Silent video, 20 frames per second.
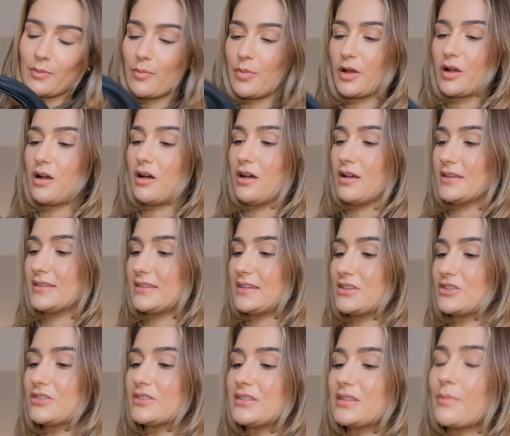because
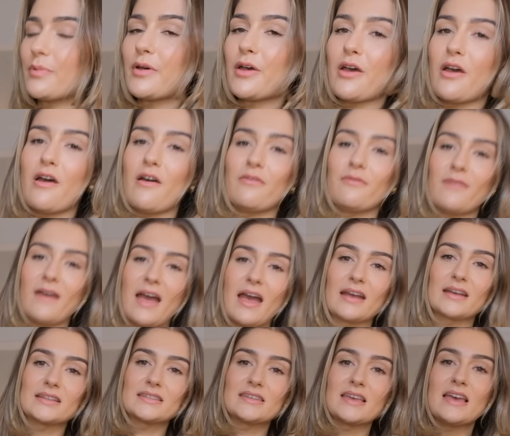it's just the
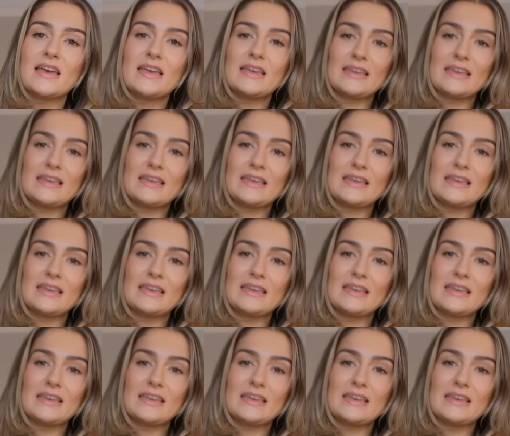perfect